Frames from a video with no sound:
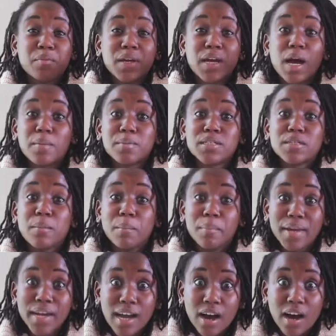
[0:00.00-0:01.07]
becomes
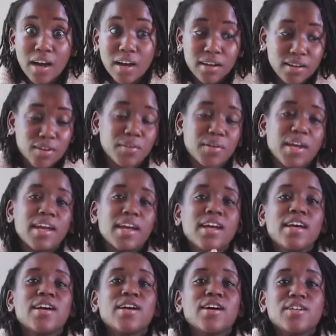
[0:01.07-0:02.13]
bigger, okay?
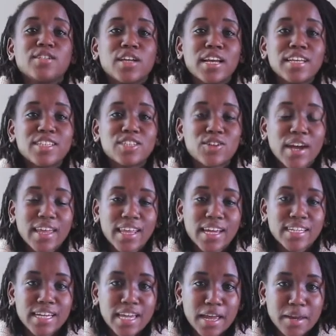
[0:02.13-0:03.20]
So let's try that
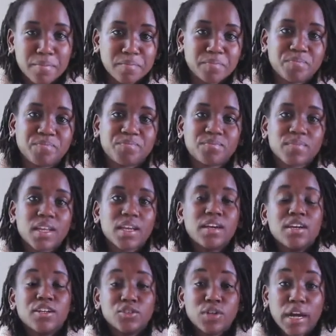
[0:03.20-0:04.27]
again.
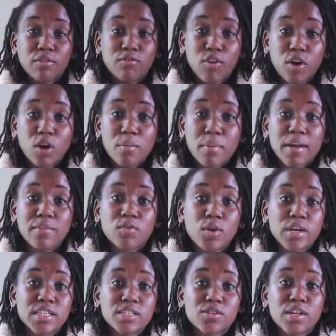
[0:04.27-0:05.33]
Try and follow my
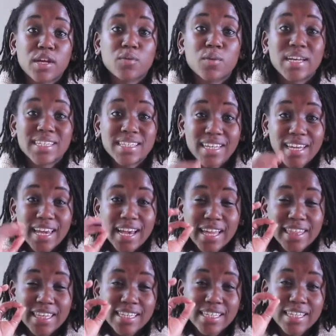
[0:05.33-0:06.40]
voice so that we're singing
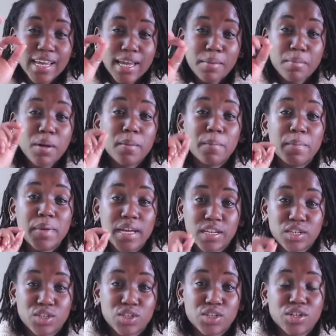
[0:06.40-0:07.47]
at the same
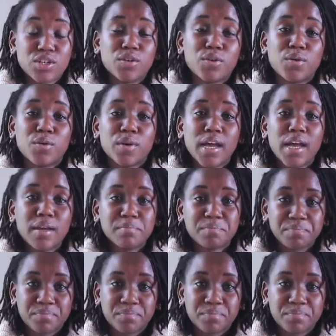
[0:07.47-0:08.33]
pitch, okay?